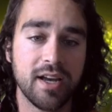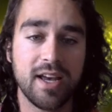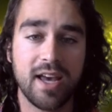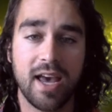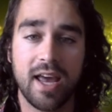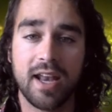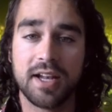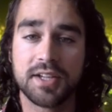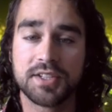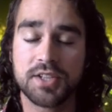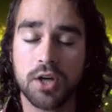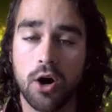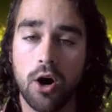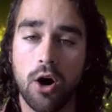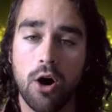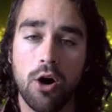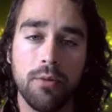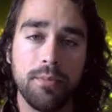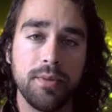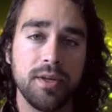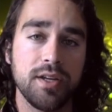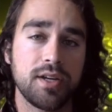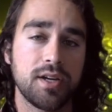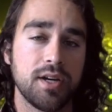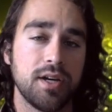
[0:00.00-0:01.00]
and it's all
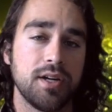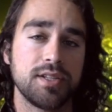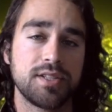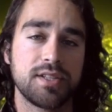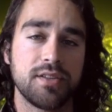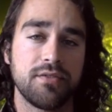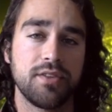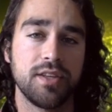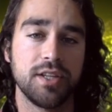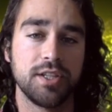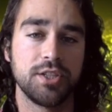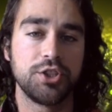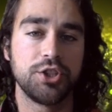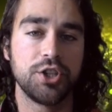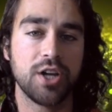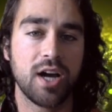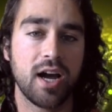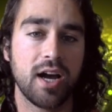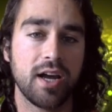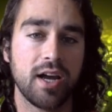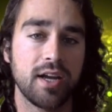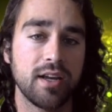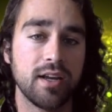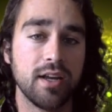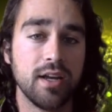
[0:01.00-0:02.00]
because of the
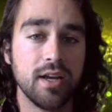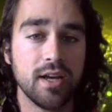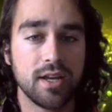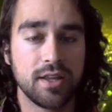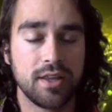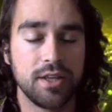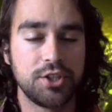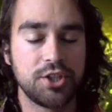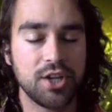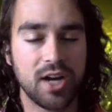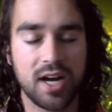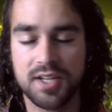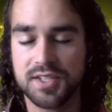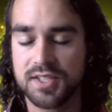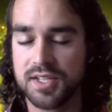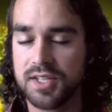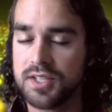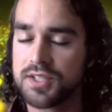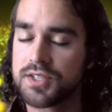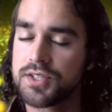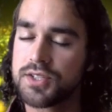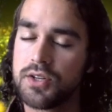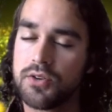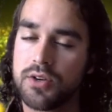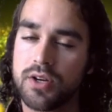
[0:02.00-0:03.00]
giant. The giant's going to
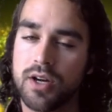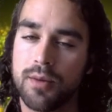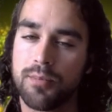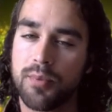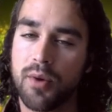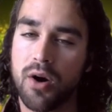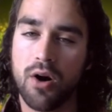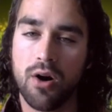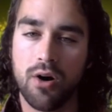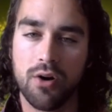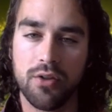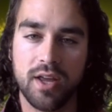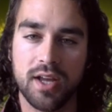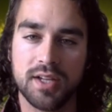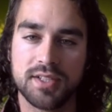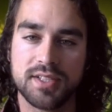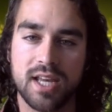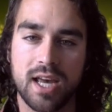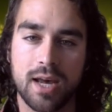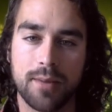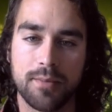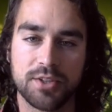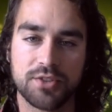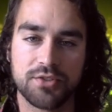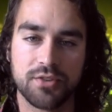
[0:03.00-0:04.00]
soak up all that
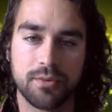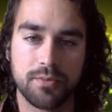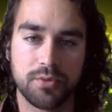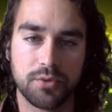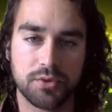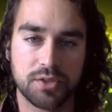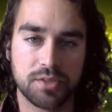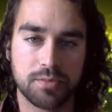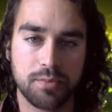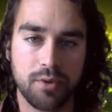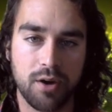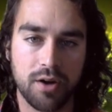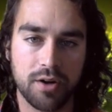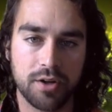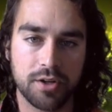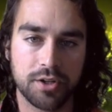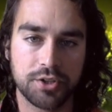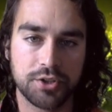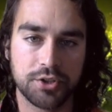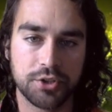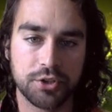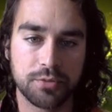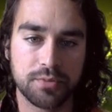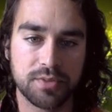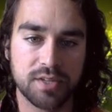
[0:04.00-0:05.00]
damage from those spawner
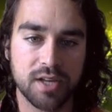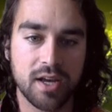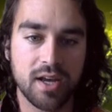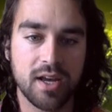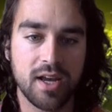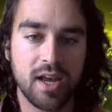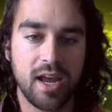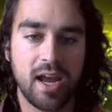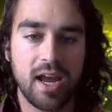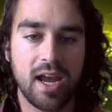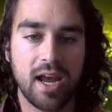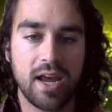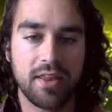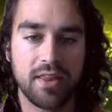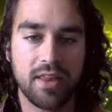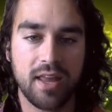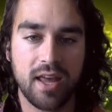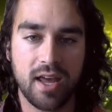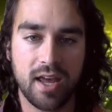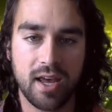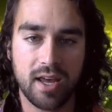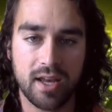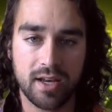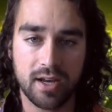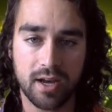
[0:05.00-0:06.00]
troops, and
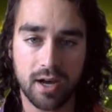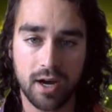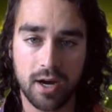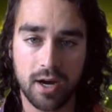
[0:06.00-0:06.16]
then